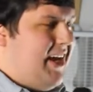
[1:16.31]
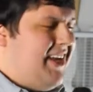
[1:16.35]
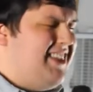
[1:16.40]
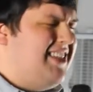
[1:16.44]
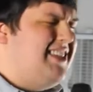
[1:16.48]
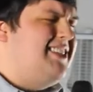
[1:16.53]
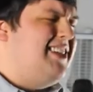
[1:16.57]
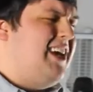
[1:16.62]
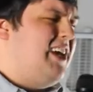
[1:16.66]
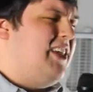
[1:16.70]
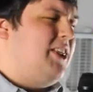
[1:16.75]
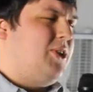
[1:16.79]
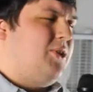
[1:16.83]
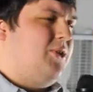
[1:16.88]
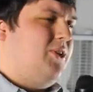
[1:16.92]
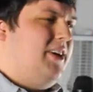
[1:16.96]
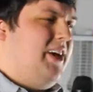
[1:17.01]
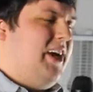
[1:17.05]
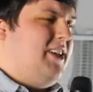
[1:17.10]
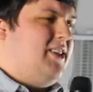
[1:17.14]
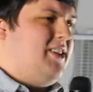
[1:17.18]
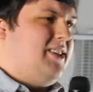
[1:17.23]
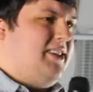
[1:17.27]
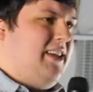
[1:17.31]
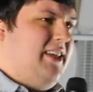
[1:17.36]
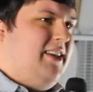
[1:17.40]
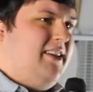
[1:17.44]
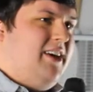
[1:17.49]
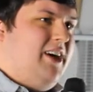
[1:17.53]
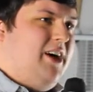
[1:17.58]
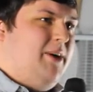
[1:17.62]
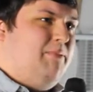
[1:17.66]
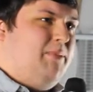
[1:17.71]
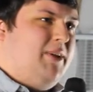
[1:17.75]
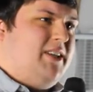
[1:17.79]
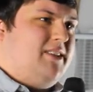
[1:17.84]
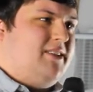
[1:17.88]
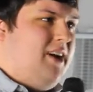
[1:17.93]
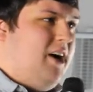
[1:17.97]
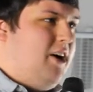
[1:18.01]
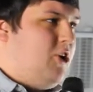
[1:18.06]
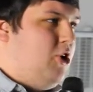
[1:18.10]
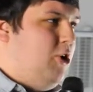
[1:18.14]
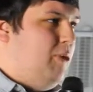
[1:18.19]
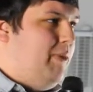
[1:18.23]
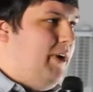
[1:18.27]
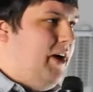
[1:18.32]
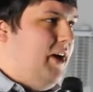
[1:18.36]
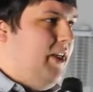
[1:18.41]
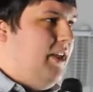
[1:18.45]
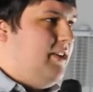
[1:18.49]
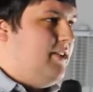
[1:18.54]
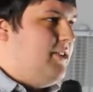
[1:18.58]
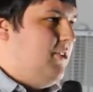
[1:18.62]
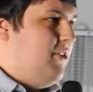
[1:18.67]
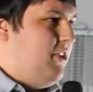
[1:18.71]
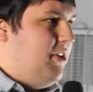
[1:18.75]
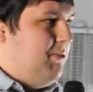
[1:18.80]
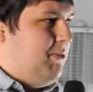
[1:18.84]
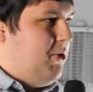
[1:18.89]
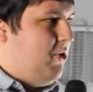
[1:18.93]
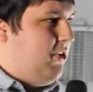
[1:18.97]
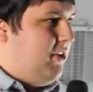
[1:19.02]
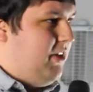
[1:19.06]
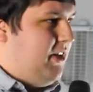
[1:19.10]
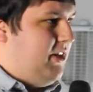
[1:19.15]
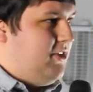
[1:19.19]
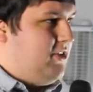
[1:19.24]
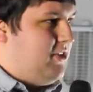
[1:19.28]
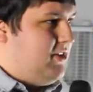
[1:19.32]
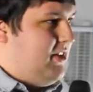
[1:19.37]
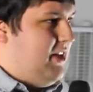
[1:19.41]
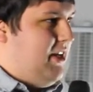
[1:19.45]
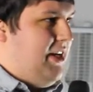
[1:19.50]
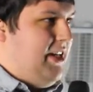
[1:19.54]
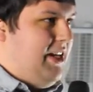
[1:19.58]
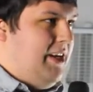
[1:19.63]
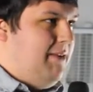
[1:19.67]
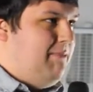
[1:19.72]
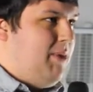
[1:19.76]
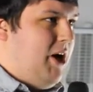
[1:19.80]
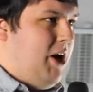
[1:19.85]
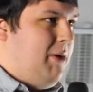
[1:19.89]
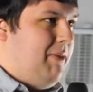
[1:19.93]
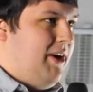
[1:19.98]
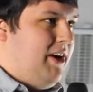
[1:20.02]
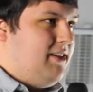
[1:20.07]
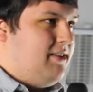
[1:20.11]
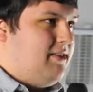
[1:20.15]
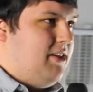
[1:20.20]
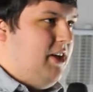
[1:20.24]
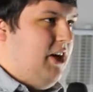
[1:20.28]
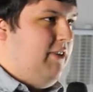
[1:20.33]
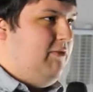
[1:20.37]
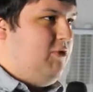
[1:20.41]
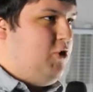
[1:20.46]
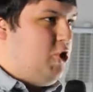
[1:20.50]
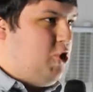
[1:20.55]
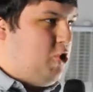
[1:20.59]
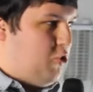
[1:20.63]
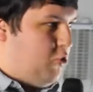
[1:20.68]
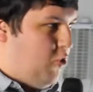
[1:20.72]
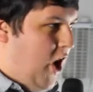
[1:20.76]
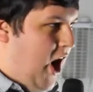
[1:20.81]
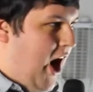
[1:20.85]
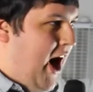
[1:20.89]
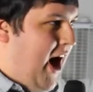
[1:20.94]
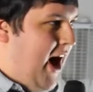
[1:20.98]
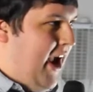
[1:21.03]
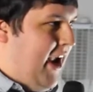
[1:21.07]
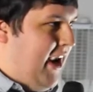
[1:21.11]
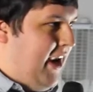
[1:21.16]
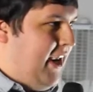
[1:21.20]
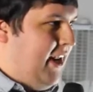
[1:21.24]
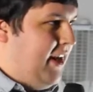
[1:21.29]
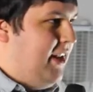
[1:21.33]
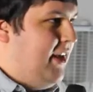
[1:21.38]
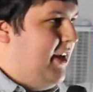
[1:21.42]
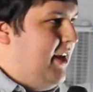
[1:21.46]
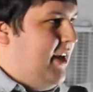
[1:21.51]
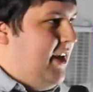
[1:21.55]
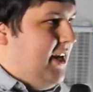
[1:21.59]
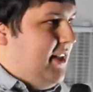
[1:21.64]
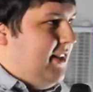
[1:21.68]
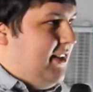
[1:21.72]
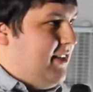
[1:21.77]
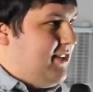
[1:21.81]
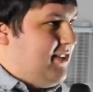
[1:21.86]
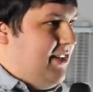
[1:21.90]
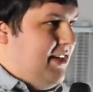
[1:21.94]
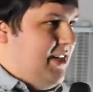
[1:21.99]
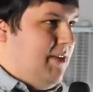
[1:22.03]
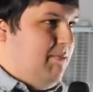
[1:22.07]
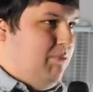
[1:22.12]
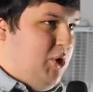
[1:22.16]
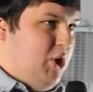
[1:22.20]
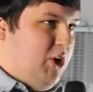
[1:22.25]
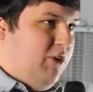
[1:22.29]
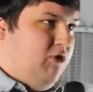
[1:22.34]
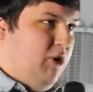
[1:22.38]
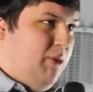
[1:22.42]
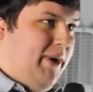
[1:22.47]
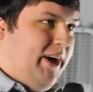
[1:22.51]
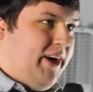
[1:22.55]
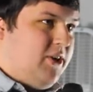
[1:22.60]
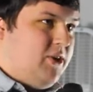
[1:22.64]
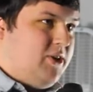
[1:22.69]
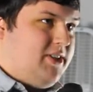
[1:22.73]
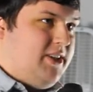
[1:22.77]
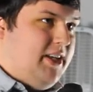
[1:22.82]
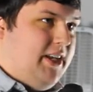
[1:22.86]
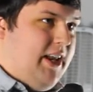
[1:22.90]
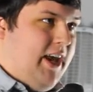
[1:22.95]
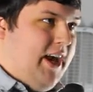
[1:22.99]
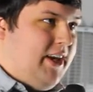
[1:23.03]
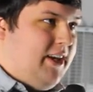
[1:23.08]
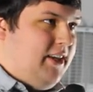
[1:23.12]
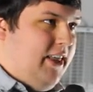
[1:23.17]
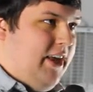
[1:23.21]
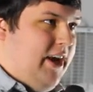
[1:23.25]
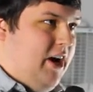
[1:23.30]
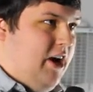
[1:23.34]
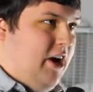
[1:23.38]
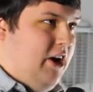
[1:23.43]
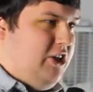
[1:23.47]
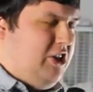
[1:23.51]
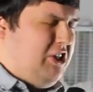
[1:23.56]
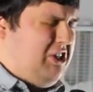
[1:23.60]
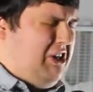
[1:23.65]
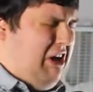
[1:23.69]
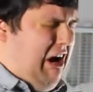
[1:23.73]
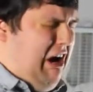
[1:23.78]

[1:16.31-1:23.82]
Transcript: And then day three, I just end up at Taco Bell at two in the morning, just eating by myself, crying, listening to "Beautiful" by Christina Aguilera. Just.